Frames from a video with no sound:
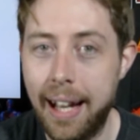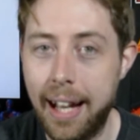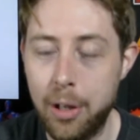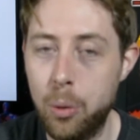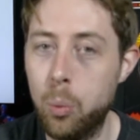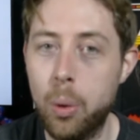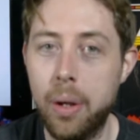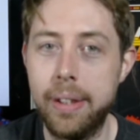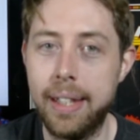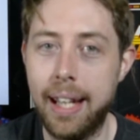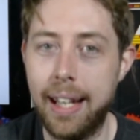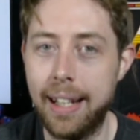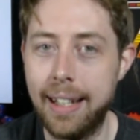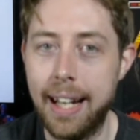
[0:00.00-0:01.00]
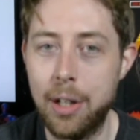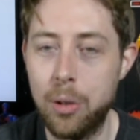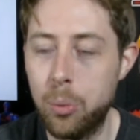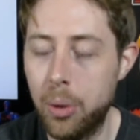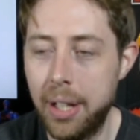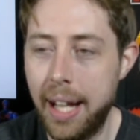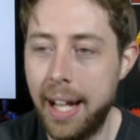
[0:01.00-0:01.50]
I don't want that. I
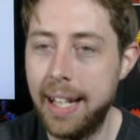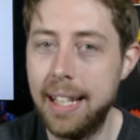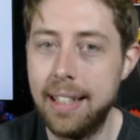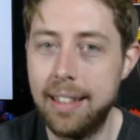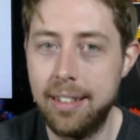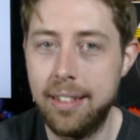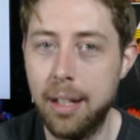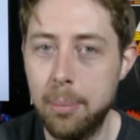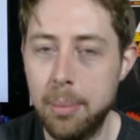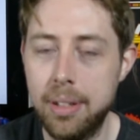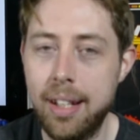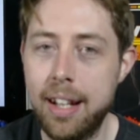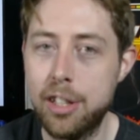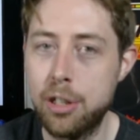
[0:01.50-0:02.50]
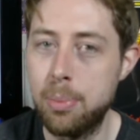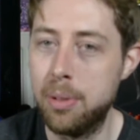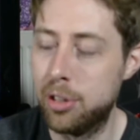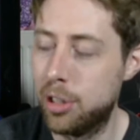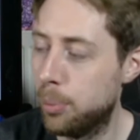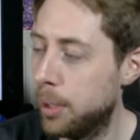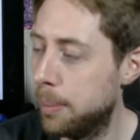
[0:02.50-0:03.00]
don't want any dumb
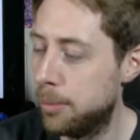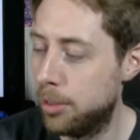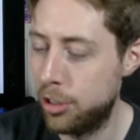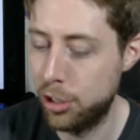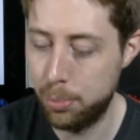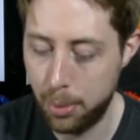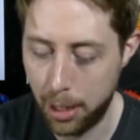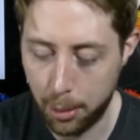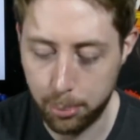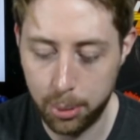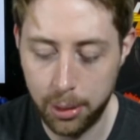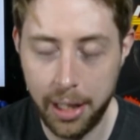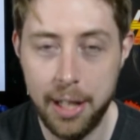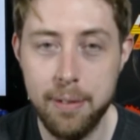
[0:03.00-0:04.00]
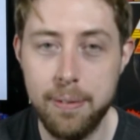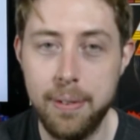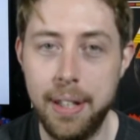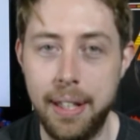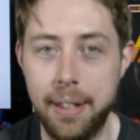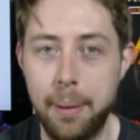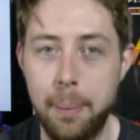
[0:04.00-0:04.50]
attachments. I want them to just be a plain
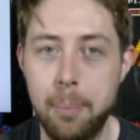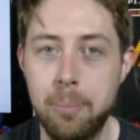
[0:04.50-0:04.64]
figure.